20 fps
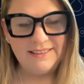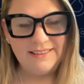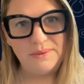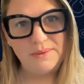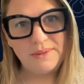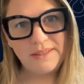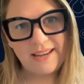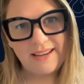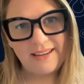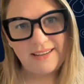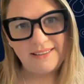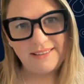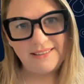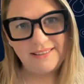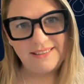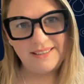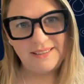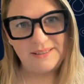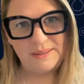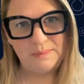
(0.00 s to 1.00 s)
use case
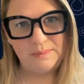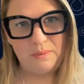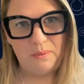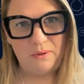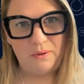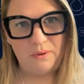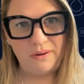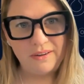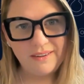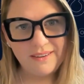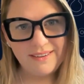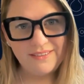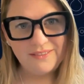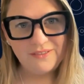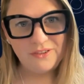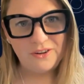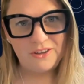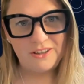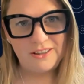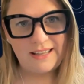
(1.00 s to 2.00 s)
to support
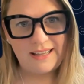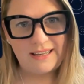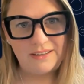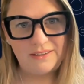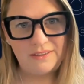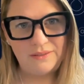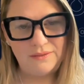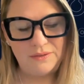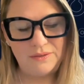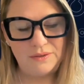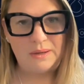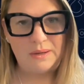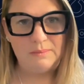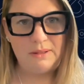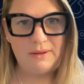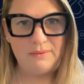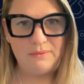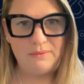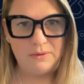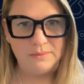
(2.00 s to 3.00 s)
for a lot of learning
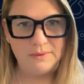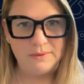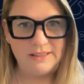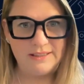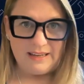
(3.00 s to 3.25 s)
platforms